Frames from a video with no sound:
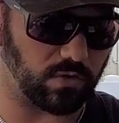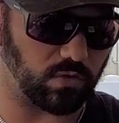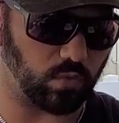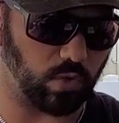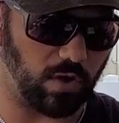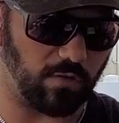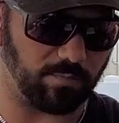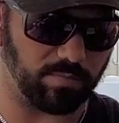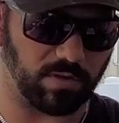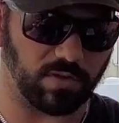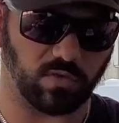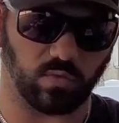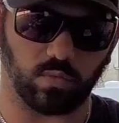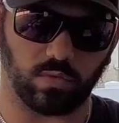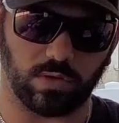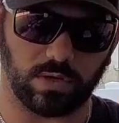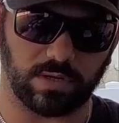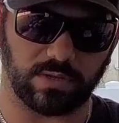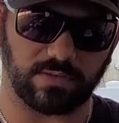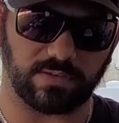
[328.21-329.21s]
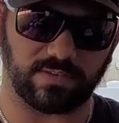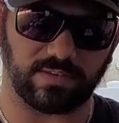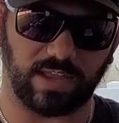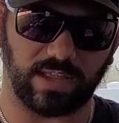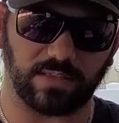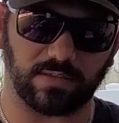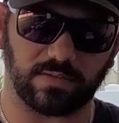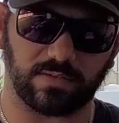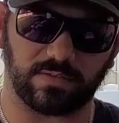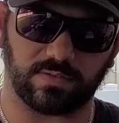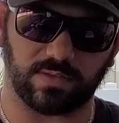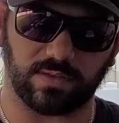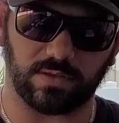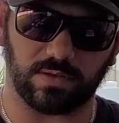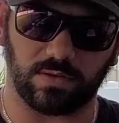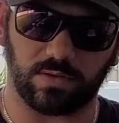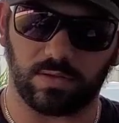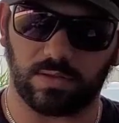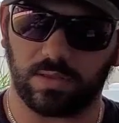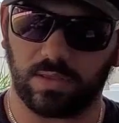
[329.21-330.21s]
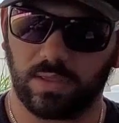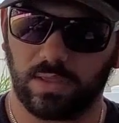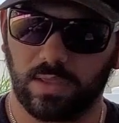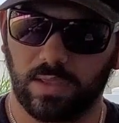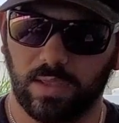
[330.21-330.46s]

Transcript: 12+1 stainless steel